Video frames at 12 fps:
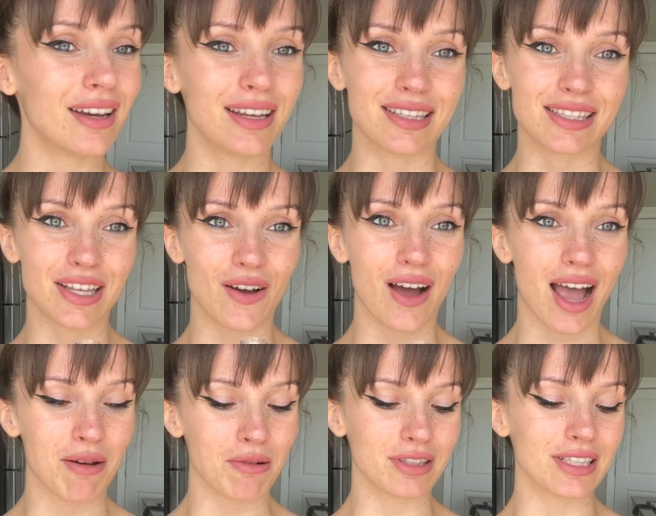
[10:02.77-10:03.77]
And so I
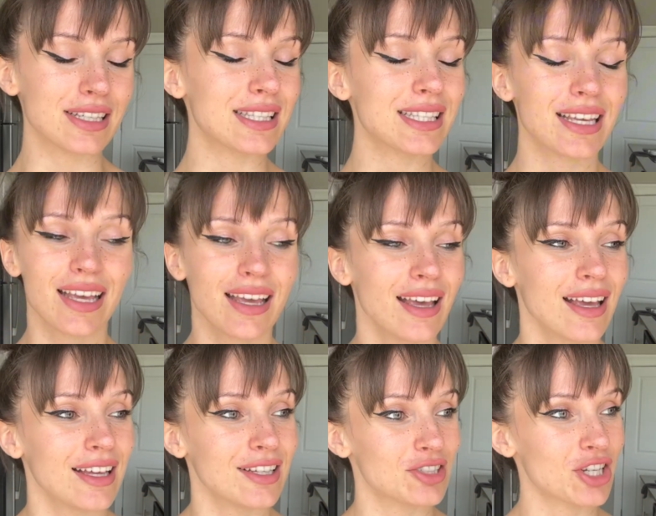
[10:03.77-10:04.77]
will just
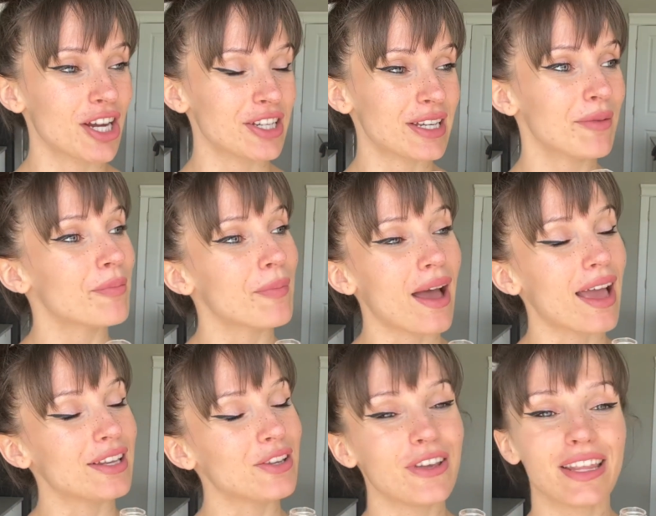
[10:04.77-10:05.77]
charge it by
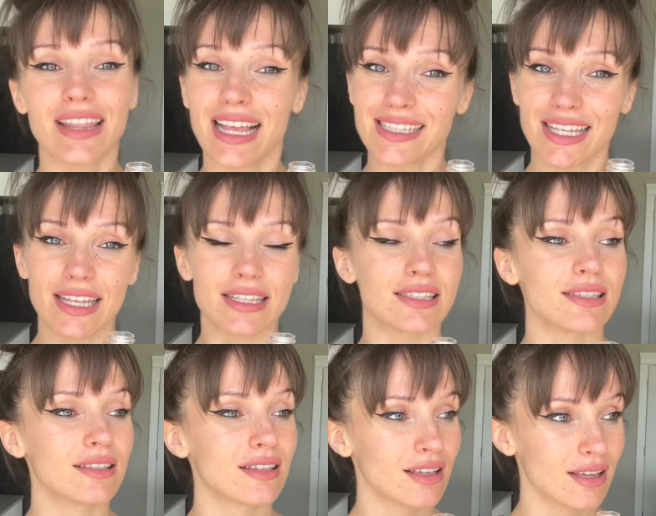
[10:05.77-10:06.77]
doing things like this.
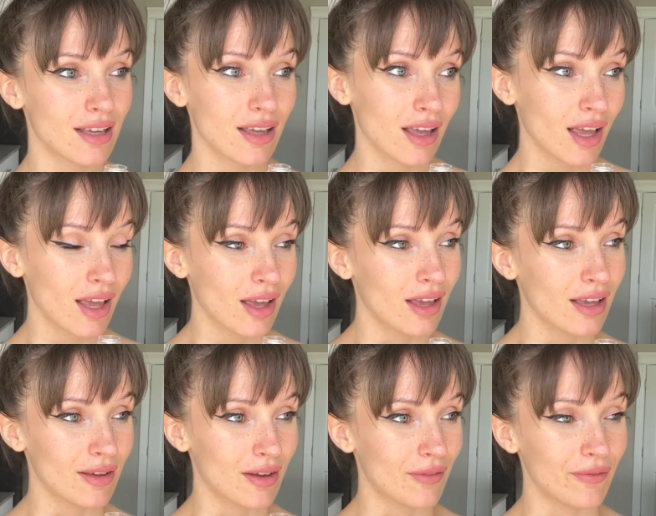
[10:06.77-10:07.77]

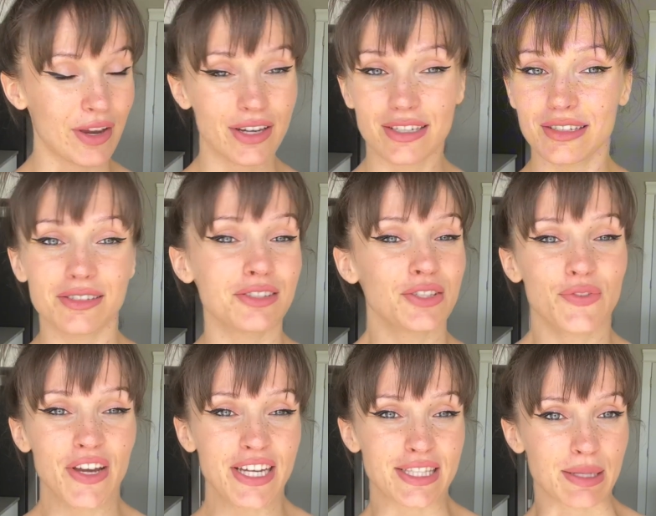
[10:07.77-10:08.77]

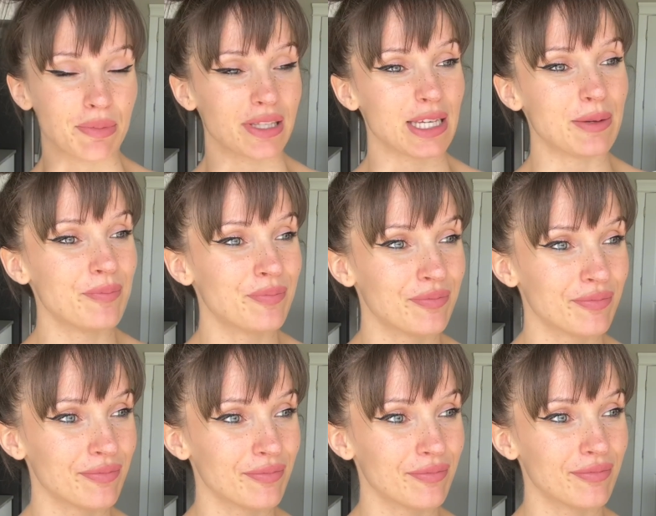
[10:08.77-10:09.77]
Very simply.
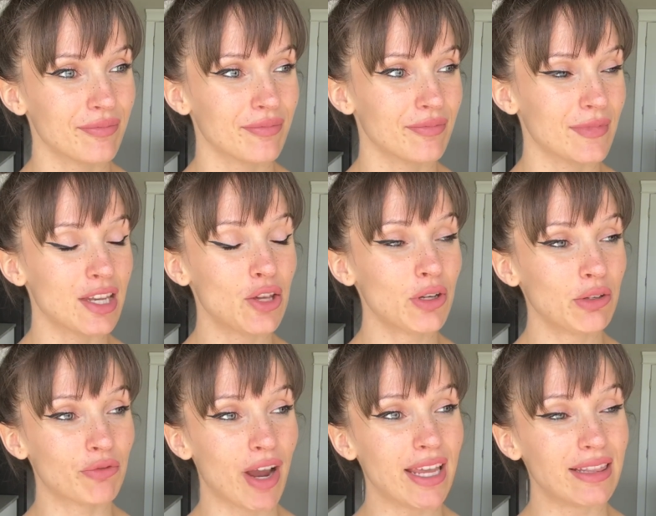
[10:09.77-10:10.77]
And you can
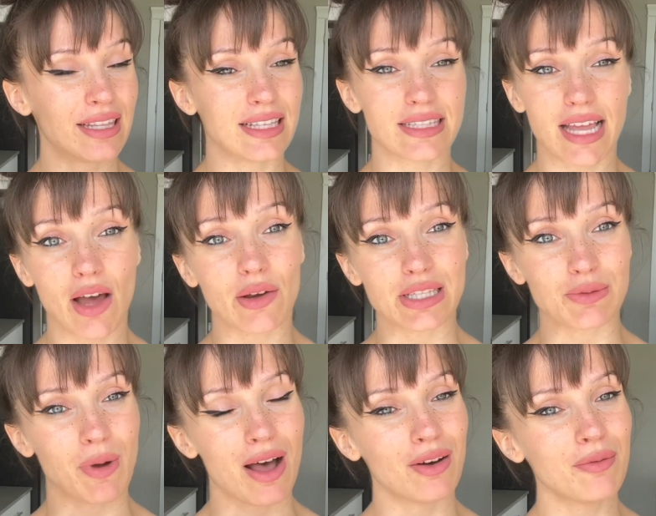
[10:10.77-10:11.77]
write these down as
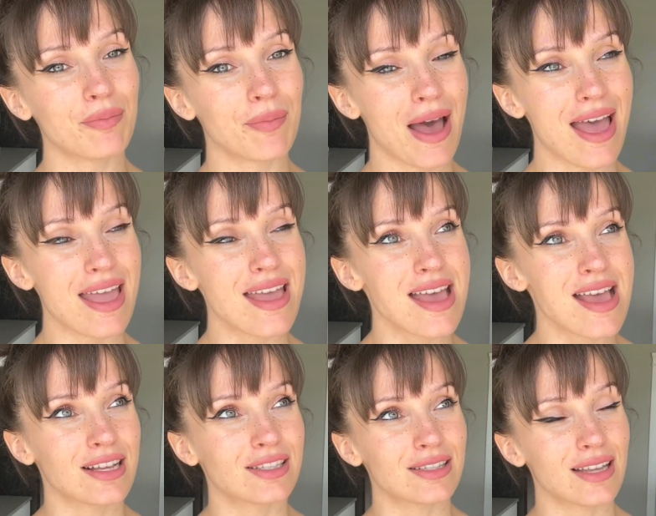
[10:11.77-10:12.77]
well, but
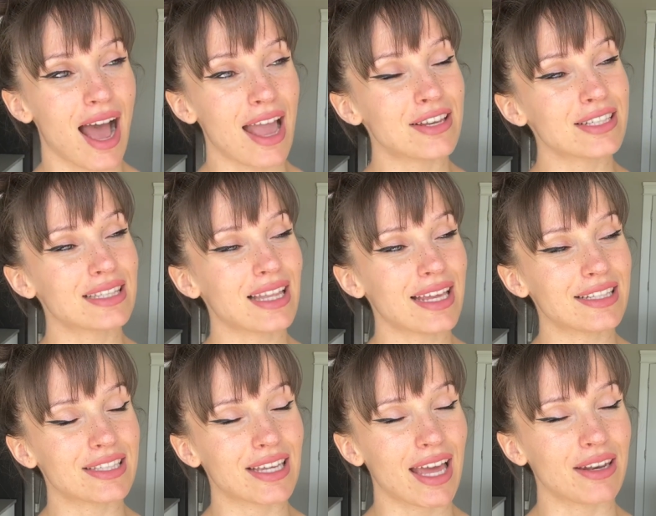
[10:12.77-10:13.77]
I just like
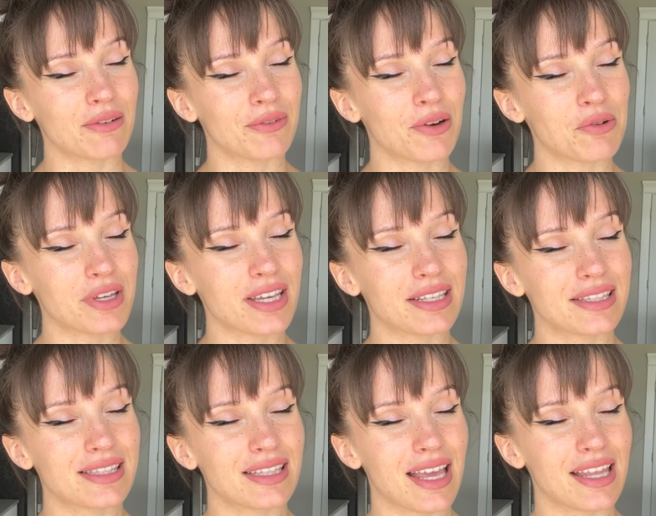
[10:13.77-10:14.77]
to kind of
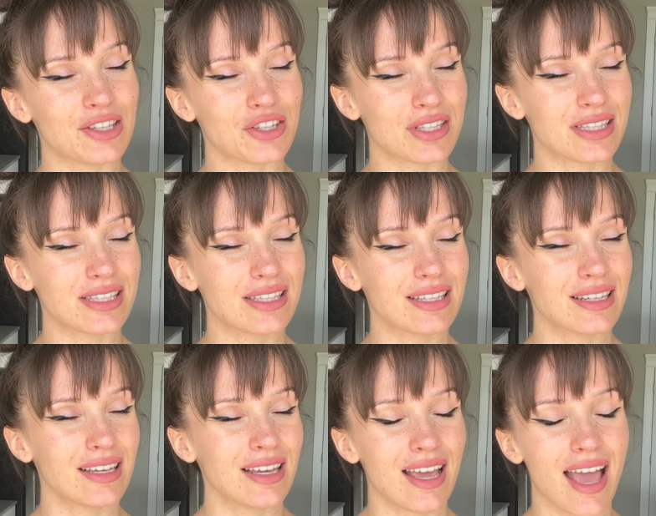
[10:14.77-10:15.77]
focus and just
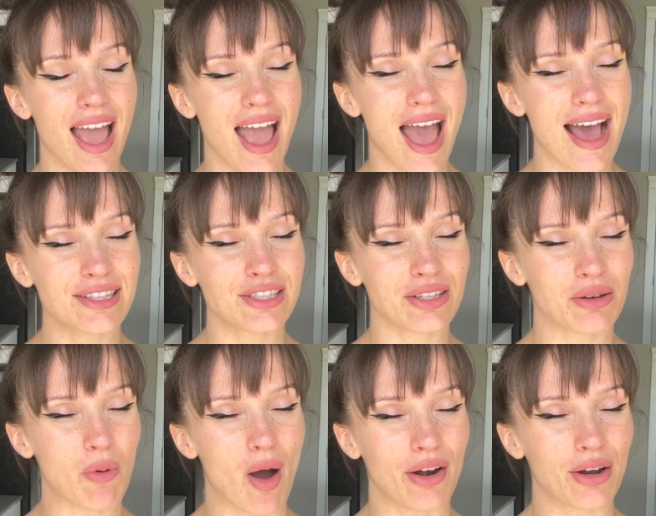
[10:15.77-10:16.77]
add to the
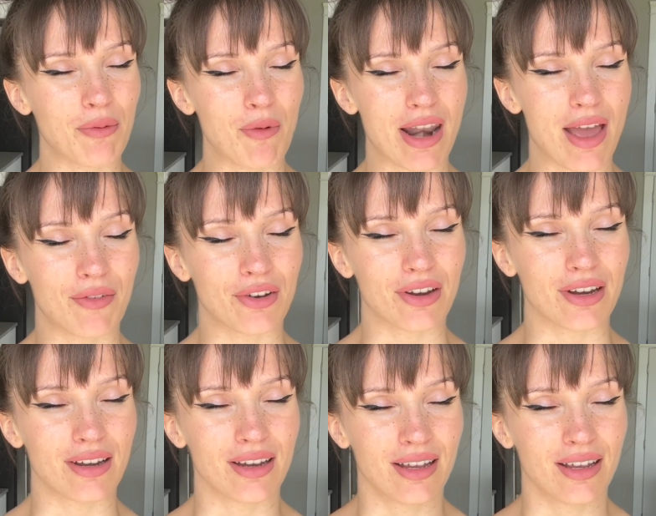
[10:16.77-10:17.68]
water whatever